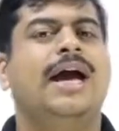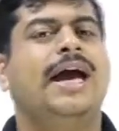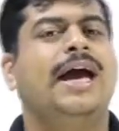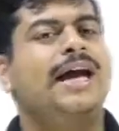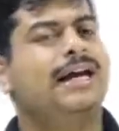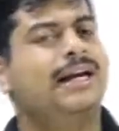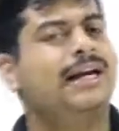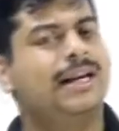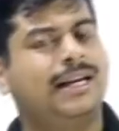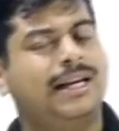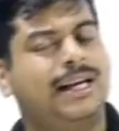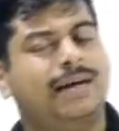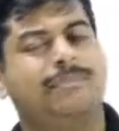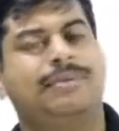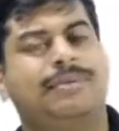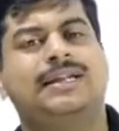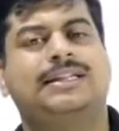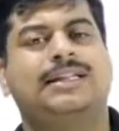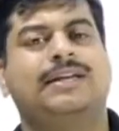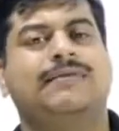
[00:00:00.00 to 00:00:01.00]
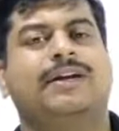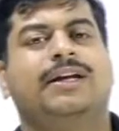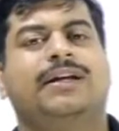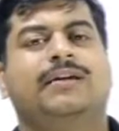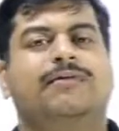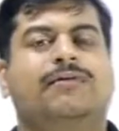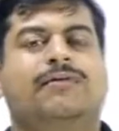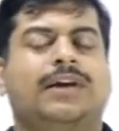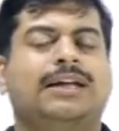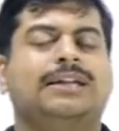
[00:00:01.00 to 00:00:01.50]
a number is
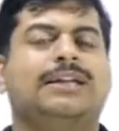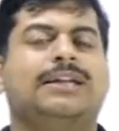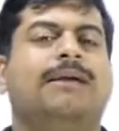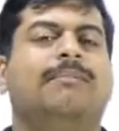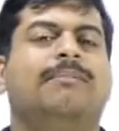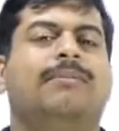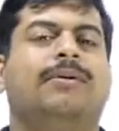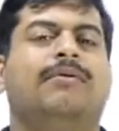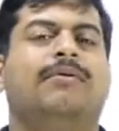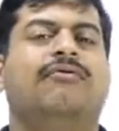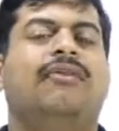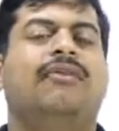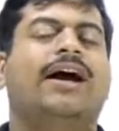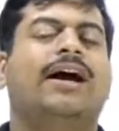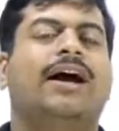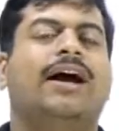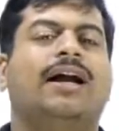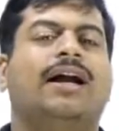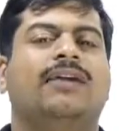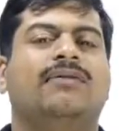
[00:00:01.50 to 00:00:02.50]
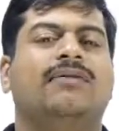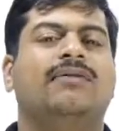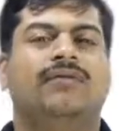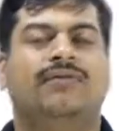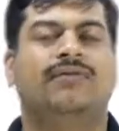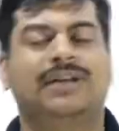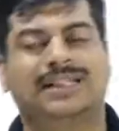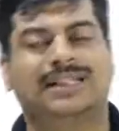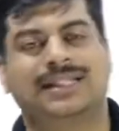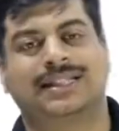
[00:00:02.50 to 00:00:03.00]
given, for example
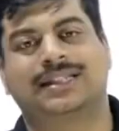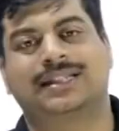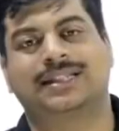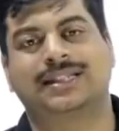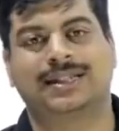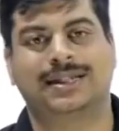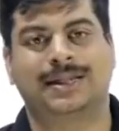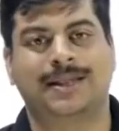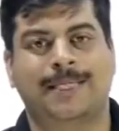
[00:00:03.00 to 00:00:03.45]
556,